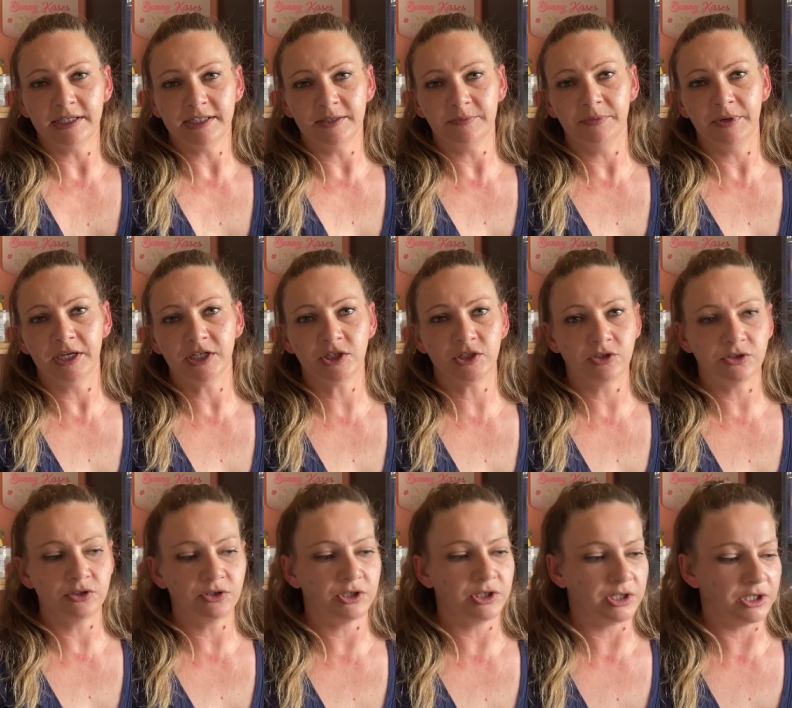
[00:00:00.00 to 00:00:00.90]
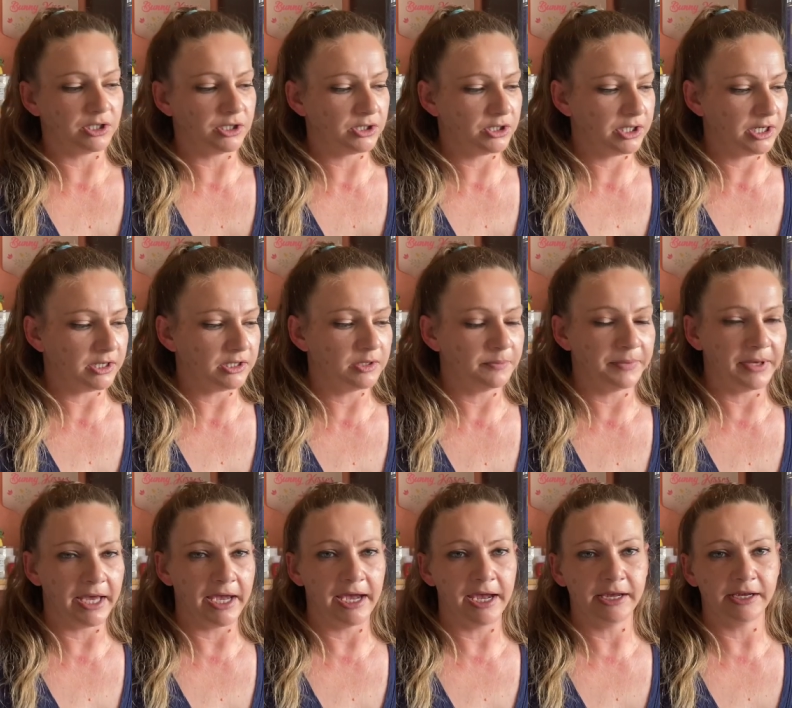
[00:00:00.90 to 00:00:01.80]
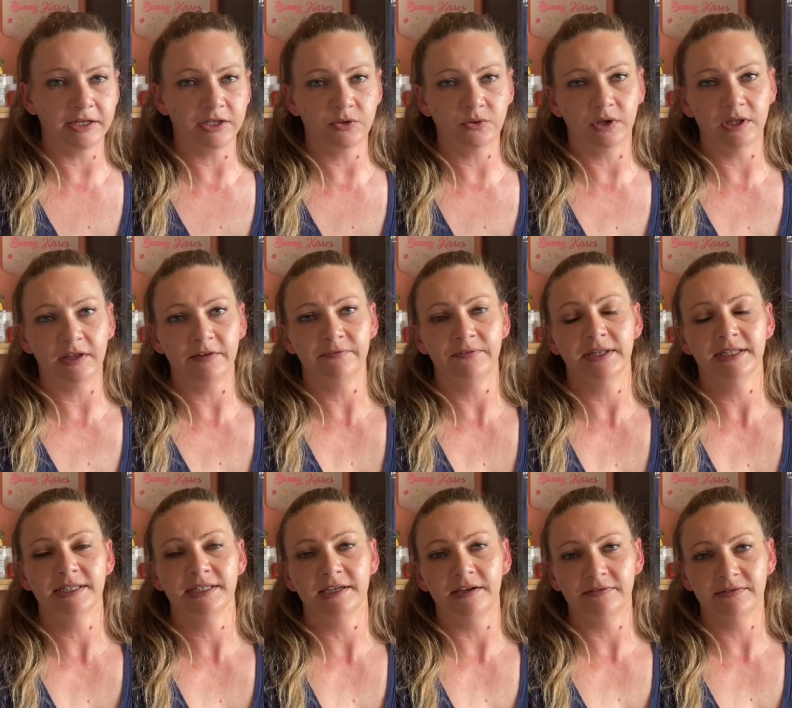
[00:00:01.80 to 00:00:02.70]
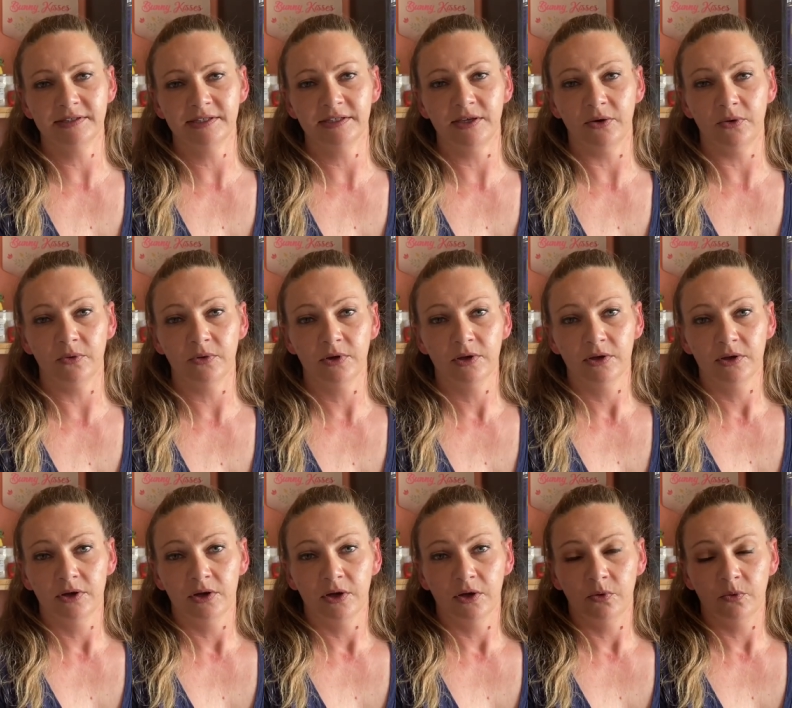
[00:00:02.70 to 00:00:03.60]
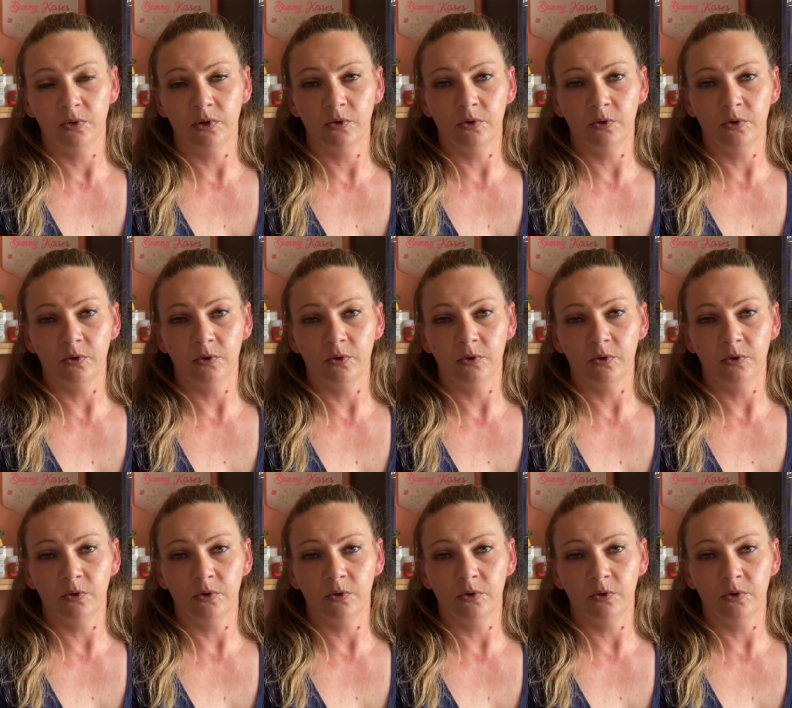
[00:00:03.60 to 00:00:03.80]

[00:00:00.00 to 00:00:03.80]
some pictures and clean out the bag and do all that fun stuff. So we